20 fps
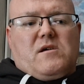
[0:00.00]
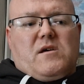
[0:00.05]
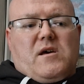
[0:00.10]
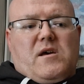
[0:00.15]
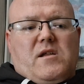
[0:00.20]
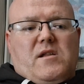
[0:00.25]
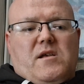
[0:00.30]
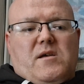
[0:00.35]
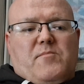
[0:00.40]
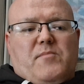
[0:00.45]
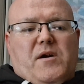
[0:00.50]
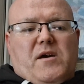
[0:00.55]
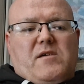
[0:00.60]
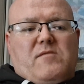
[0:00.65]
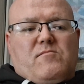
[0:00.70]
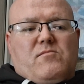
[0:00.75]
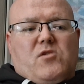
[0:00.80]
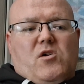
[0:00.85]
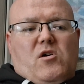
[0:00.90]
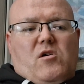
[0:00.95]
and he
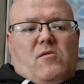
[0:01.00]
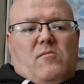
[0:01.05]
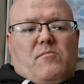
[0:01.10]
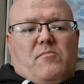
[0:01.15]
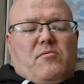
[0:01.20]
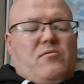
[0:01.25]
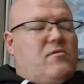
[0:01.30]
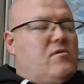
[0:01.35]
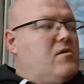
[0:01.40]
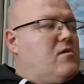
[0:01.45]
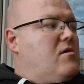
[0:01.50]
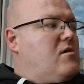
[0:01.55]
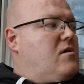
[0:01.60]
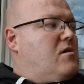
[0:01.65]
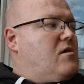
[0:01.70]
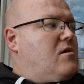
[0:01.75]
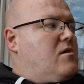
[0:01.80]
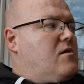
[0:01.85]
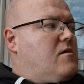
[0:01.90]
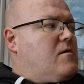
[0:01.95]
piped up
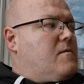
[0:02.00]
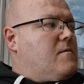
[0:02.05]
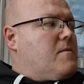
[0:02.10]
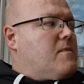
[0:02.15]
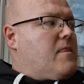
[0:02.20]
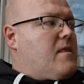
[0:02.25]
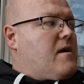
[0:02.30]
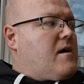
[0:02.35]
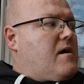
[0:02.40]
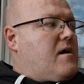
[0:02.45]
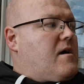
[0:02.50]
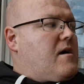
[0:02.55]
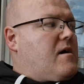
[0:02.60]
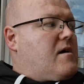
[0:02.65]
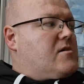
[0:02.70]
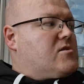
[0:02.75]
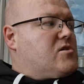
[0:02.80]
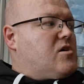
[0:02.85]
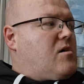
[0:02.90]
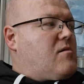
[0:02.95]

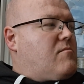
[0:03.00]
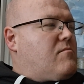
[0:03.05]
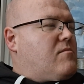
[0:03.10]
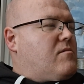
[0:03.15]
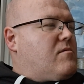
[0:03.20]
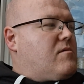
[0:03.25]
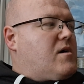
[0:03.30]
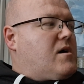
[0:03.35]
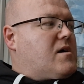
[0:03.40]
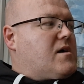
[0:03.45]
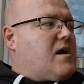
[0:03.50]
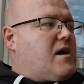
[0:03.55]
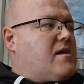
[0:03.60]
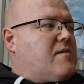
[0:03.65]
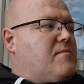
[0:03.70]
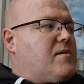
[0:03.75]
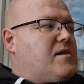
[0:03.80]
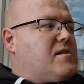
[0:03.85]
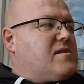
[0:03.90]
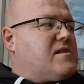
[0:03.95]
something, I can't
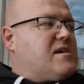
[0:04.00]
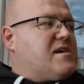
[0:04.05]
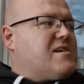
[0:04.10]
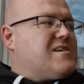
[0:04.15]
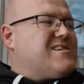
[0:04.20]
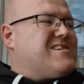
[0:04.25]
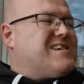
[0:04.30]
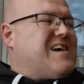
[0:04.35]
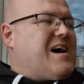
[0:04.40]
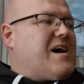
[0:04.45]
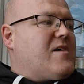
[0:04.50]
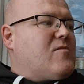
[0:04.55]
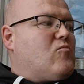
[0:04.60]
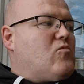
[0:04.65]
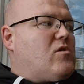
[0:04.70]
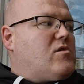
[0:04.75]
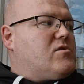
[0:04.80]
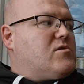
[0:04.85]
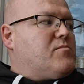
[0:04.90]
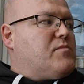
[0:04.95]
mind the exact
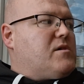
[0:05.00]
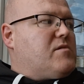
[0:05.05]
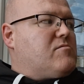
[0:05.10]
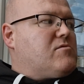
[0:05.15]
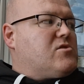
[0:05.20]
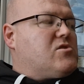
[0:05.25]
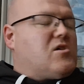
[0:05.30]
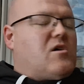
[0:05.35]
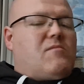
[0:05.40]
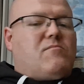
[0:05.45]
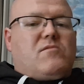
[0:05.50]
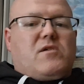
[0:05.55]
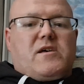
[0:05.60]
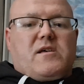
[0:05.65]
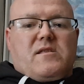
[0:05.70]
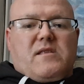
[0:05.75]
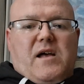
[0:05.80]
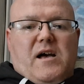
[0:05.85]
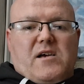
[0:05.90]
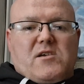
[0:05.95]
words, but it was something
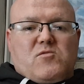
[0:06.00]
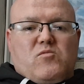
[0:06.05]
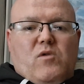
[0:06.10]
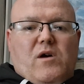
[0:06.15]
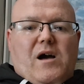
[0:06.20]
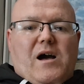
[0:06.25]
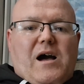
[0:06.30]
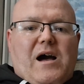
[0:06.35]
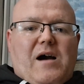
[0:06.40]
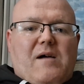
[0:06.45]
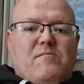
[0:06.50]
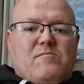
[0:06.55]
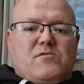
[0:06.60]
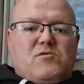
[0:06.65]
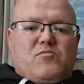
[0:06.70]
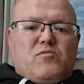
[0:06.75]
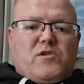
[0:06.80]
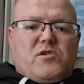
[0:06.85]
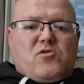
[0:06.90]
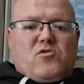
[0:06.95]
like, that's what happens
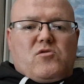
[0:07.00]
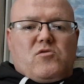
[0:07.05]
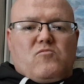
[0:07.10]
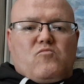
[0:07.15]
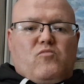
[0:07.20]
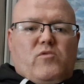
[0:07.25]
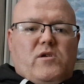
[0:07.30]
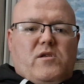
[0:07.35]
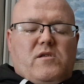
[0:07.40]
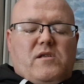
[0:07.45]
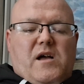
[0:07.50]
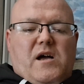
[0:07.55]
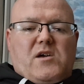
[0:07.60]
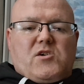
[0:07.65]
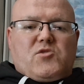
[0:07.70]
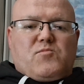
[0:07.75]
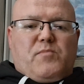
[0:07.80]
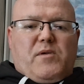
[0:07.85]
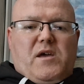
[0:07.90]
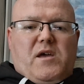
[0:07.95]
when
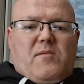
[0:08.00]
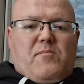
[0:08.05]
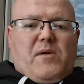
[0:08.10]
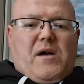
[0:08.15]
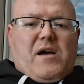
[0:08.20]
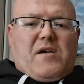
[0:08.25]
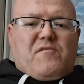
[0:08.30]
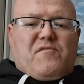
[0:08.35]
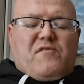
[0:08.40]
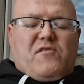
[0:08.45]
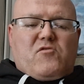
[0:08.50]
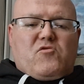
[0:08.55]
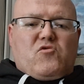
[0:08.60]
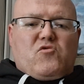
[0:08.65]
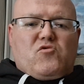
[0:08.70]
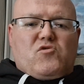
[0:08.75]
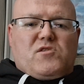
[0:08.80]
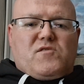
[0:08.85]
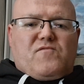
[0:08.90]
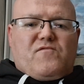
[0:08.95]
that's payback for you
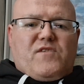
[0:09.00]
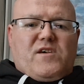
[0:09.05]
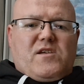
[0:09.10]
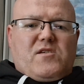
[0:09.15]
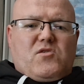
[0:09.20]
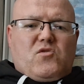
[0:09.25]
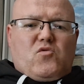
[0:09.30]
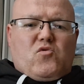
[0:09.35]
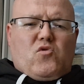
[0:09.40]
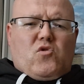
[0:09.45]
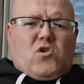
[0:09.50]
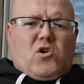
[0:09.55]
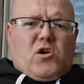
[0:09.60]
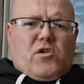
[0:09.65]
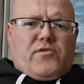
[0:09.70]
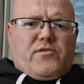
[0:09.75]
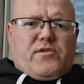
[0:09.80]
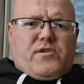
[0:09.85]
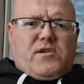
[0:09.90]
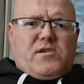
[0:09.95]
invading our
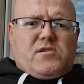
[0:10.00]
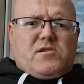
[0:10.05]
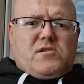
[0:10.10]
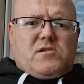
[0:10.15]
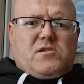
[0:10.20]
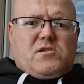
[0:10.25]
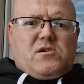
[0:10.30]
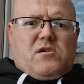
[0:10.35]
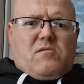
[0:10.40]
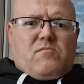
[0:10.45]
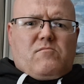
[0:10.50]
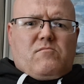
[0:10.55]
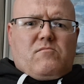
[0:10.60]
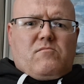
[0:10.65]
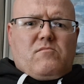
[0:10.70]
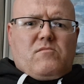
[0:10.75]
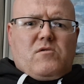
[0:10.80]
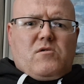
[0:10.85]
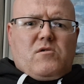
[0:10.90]
countries or something.